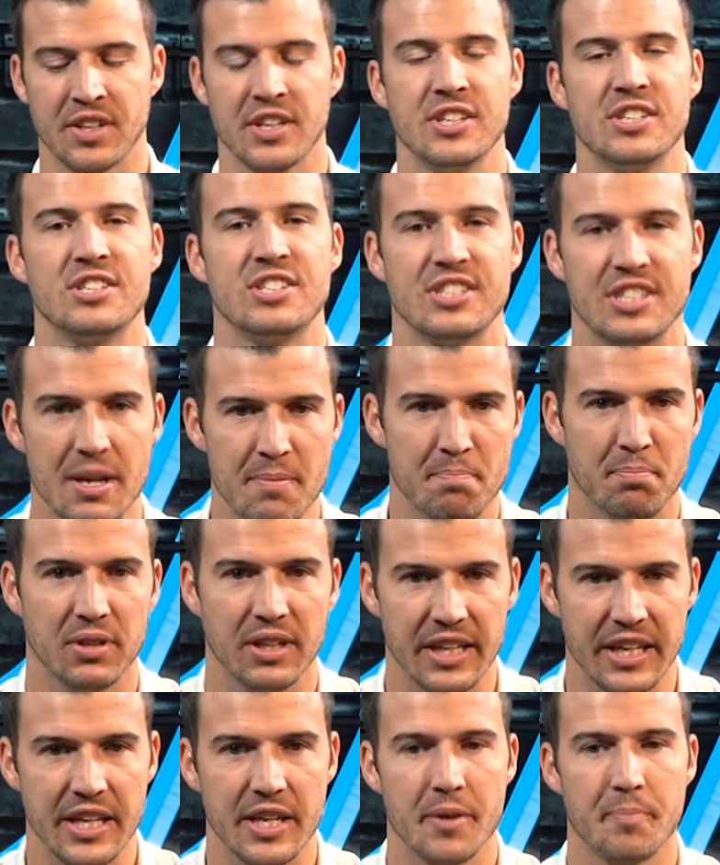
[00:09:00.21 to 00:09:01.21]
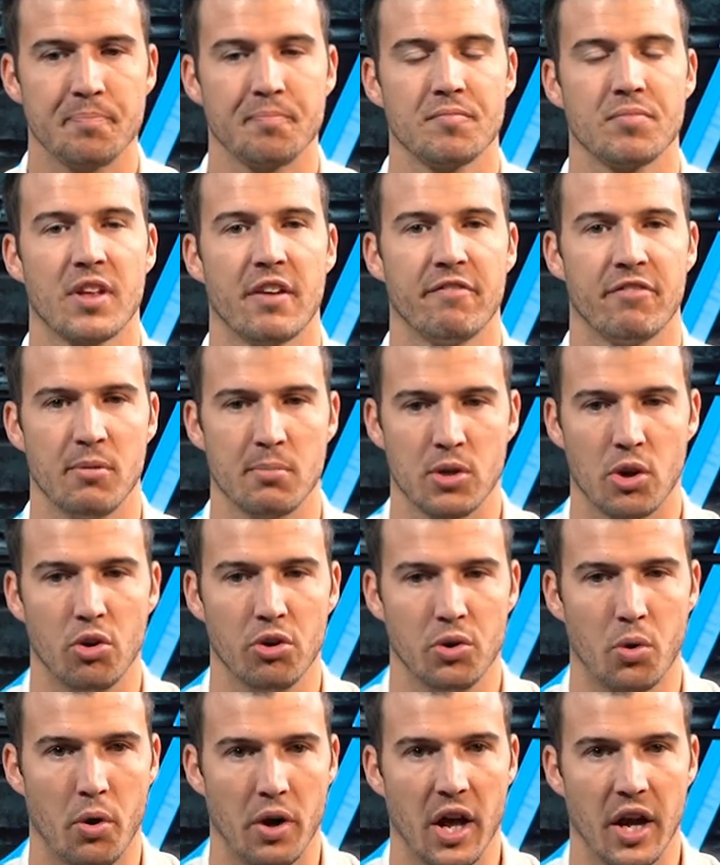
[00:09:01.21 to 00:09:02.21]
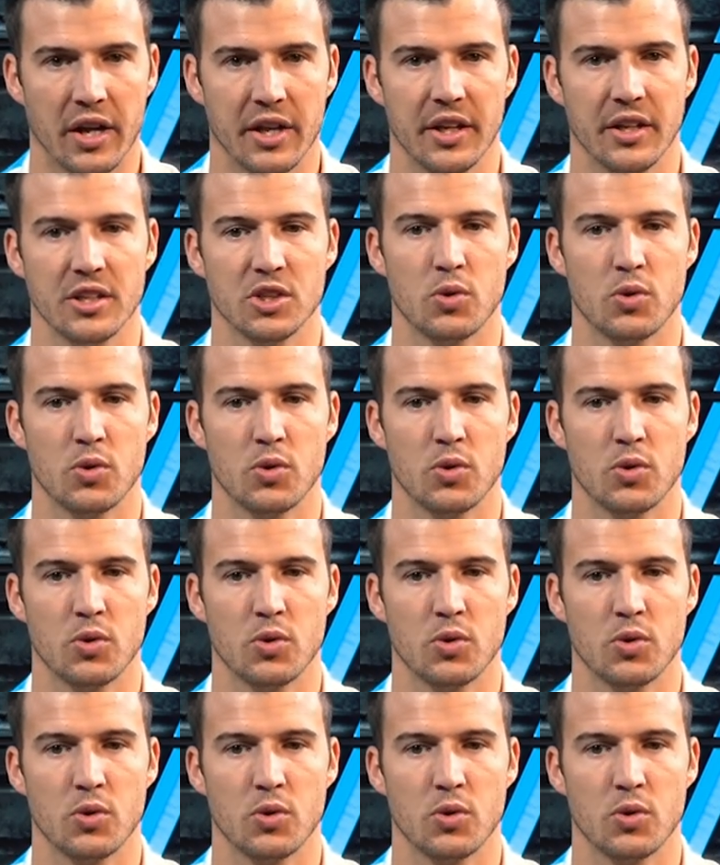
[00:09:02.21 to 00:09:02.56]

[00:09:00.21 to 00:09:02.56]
simply from cold door knocking.